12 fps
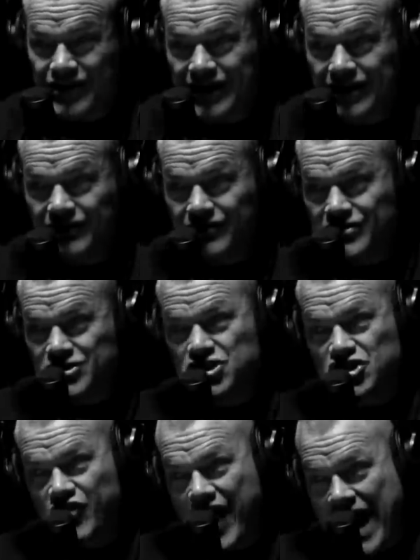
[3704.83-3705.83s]
getting
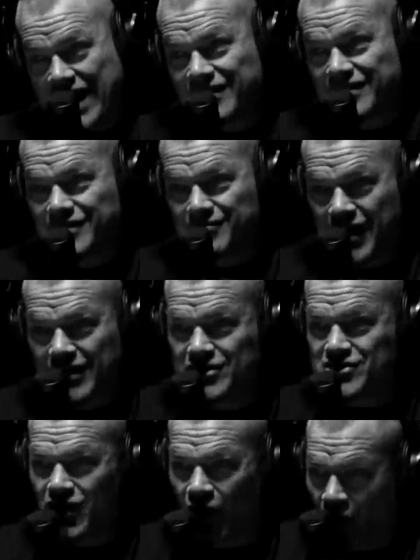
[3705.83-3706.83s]
distracted by
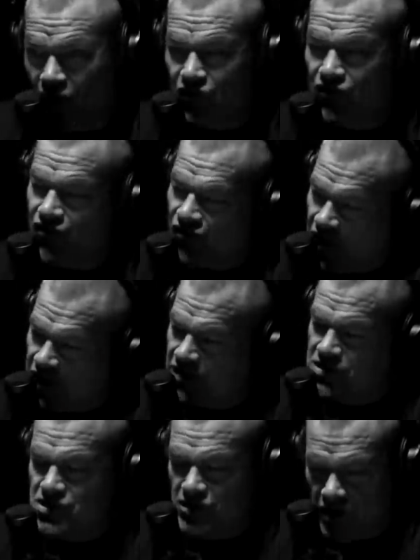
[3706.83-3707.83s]
these other
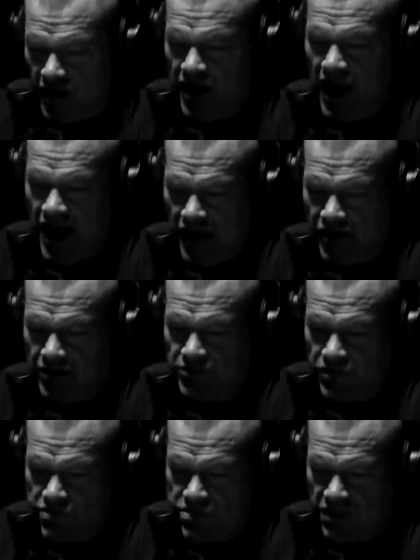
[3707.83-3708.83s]
things, you're going to end up
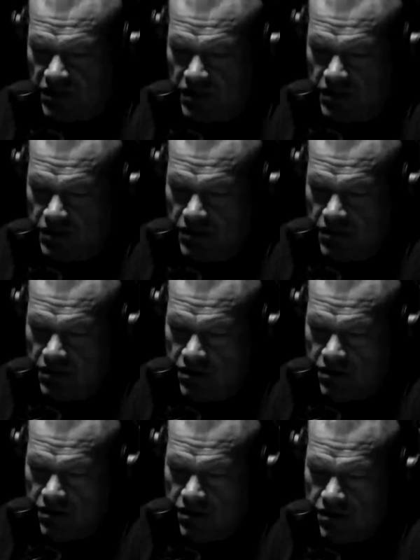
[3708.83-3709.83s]
losing. Mm -hmm.
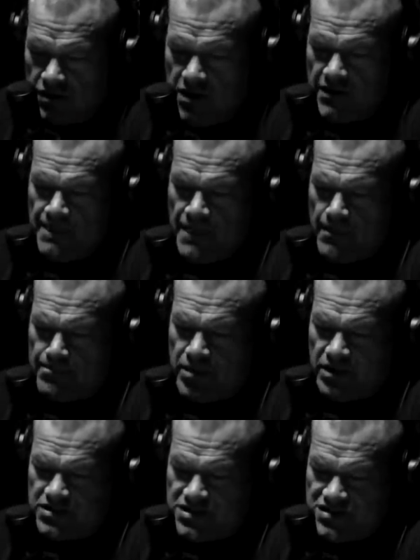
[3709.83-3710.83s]

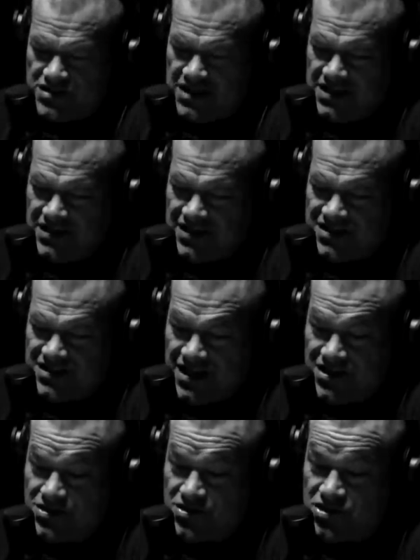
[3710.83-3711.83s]
But to see the
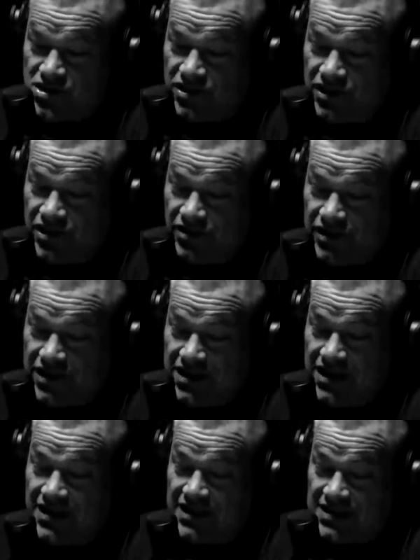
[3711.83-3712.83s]
essentials clearly,
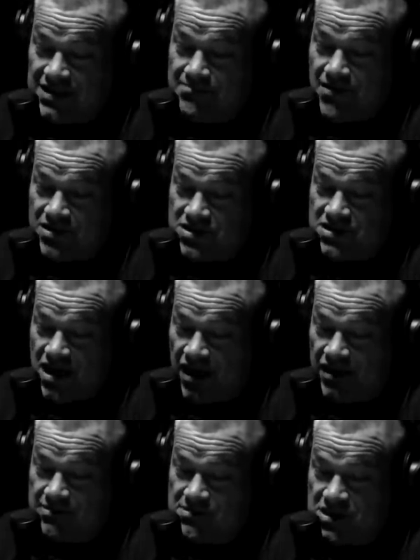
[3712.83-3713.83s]
he must
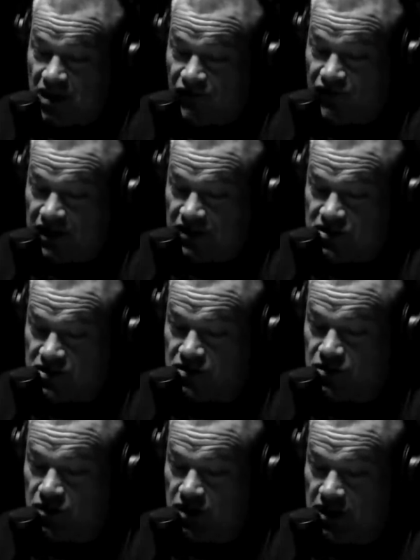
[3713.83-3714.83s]
not himself get
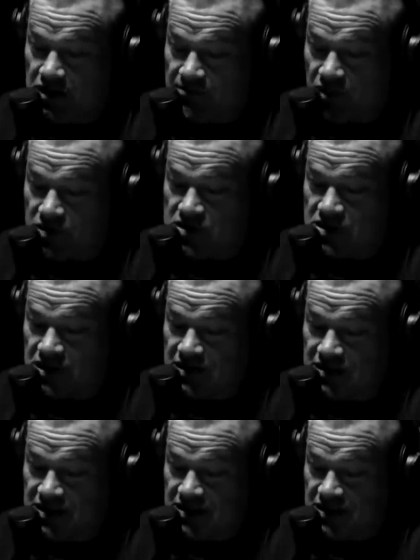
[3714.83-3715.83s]
too immersed
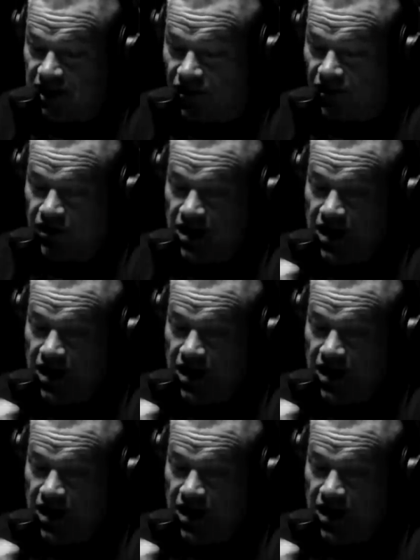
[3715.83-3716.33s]
in detail.